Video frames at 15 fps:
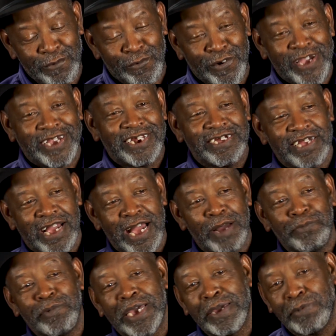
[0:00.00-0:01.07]
Franklin High
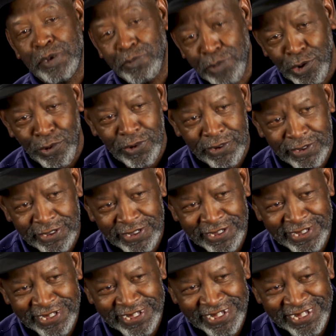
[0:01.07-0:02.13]
baby boy.
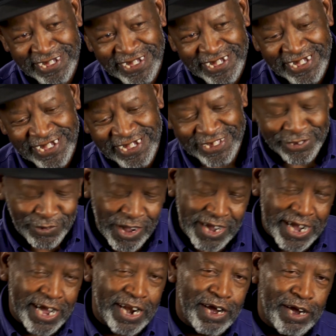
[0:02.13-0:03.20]
And so I
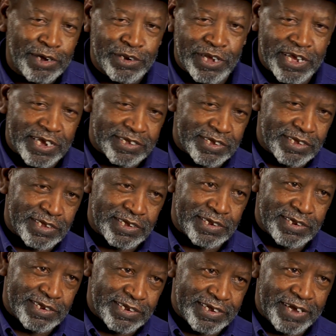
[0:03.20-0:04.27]
got all the exes,
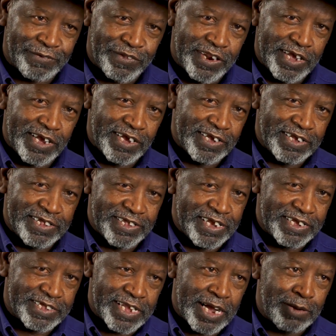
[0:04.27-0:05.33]
and after they
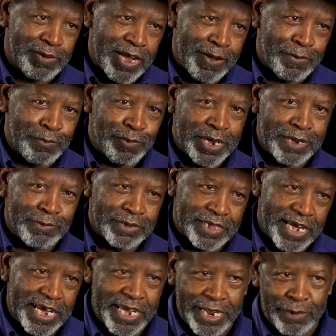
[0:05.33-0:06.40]
stopped having babies,
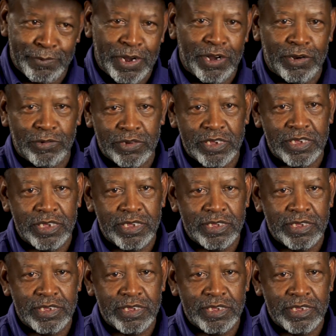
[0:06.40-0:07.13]
I had them all in.